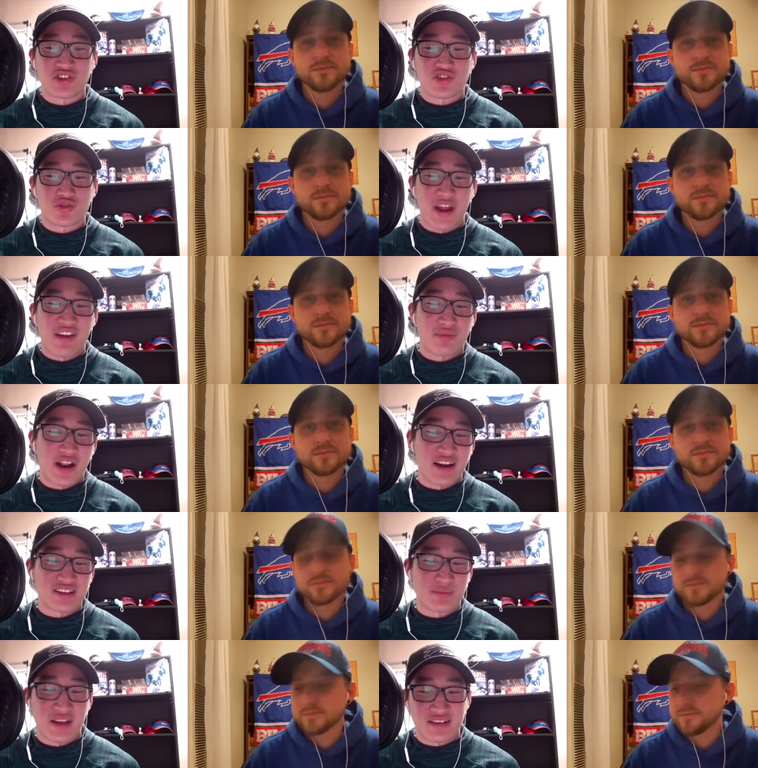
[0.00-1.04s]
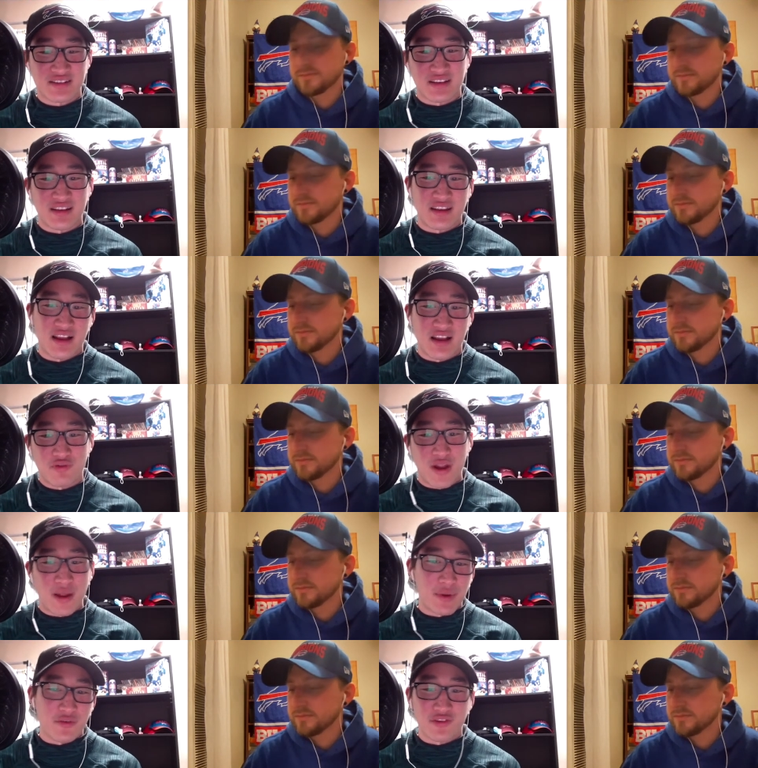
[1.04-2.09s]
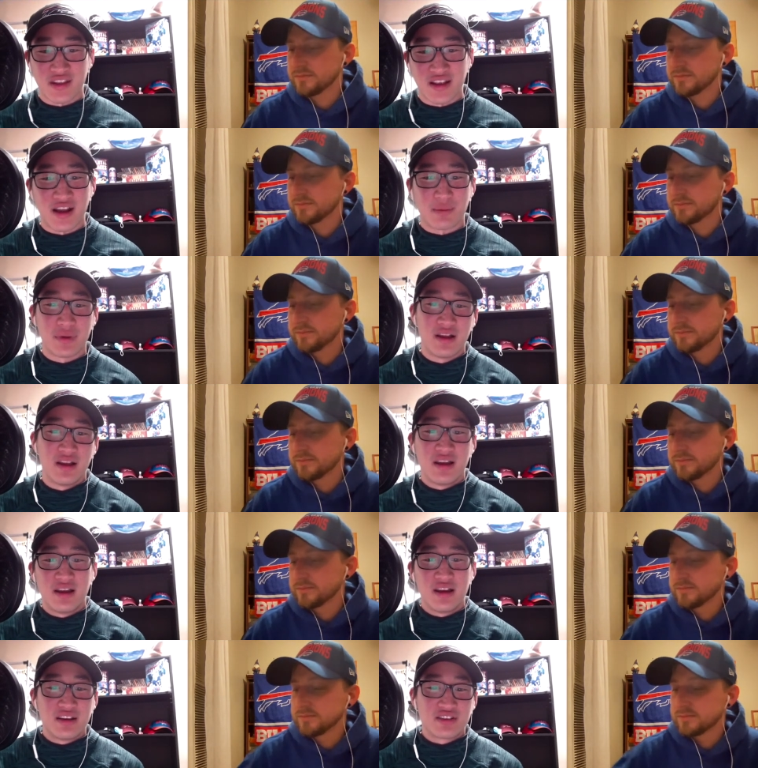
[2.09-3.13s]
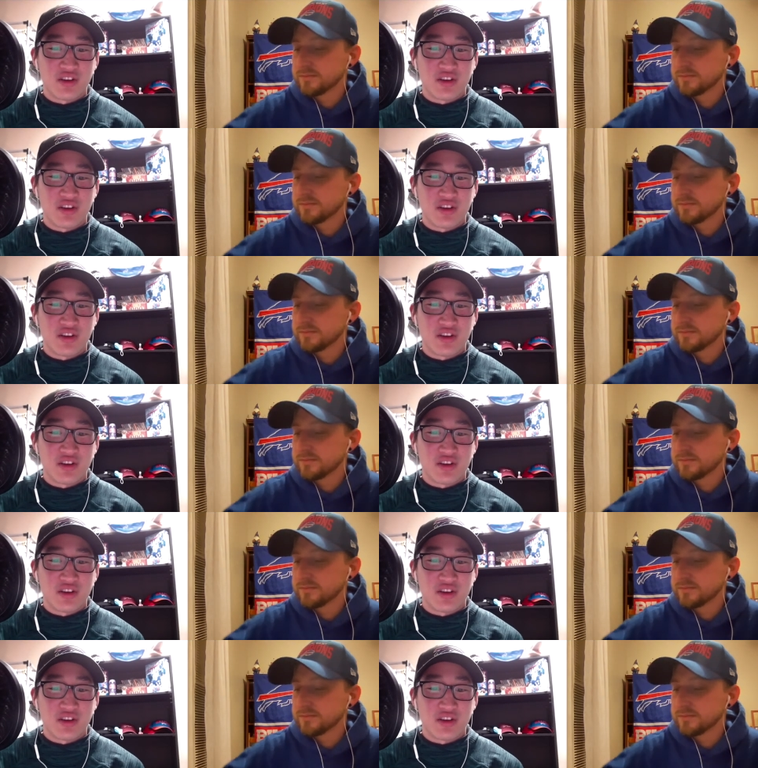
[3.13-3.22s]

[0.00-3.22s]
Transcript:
Speaker 1: draft prospects, and wrap everything up. So